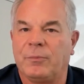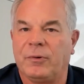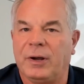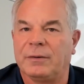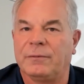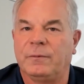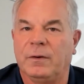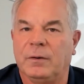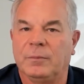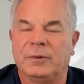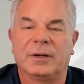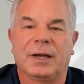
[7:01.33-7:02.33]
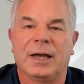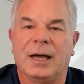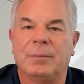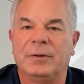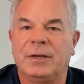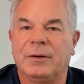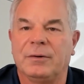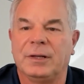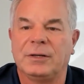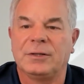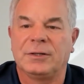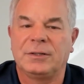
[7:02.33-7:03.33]
brand Pharma GABA here at
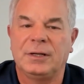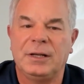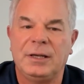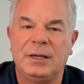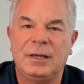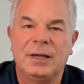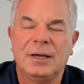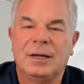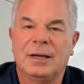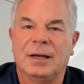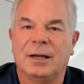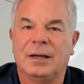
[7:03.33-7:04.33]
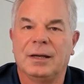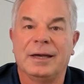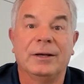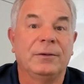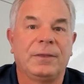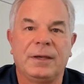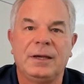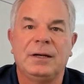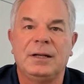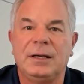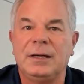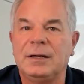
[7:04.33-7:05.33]
NatureCity,
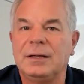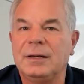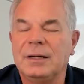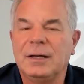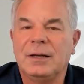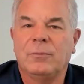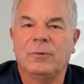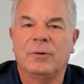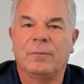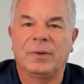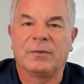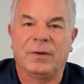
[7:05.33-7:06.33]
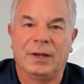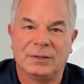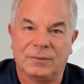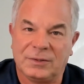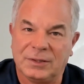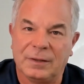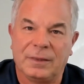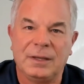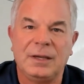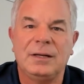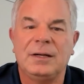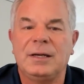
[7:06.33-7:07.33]
L-theanine, we're big fans of
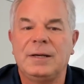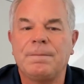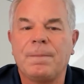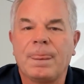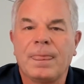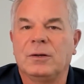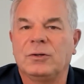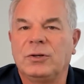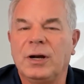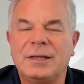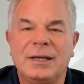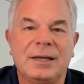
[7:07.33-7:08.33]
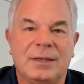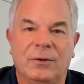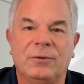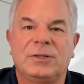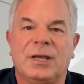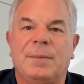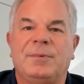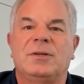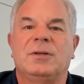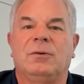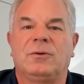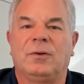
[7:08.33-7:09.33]
suntheanine. Should I take those types of
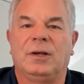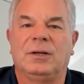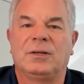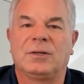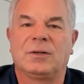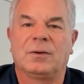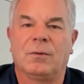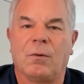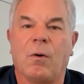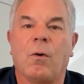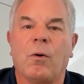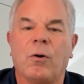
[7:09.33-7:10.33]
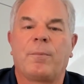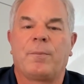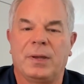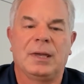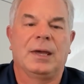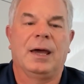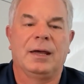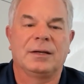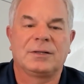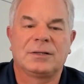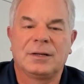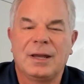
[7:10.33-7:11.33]
nutrients or
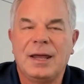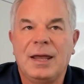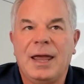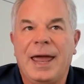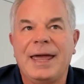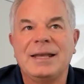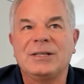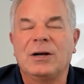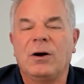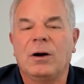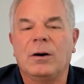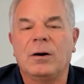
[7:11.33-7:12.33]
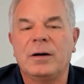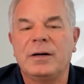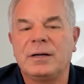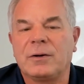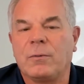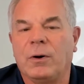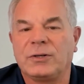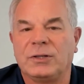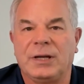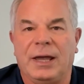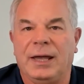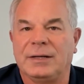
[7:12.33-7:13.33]
PS? And it's a hard
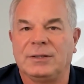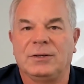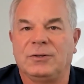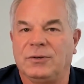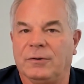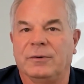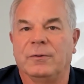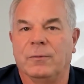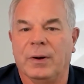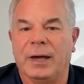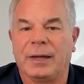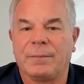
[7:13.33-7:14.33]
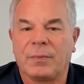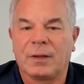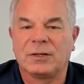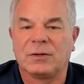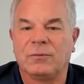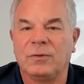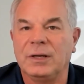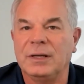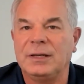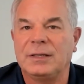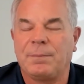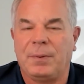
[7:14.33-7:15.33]
question to answer in a general way because it
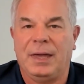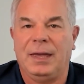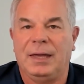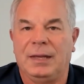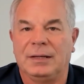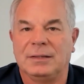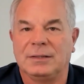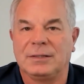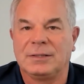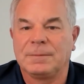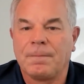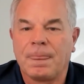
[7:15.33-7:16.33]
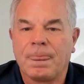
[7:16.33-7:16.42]
really depends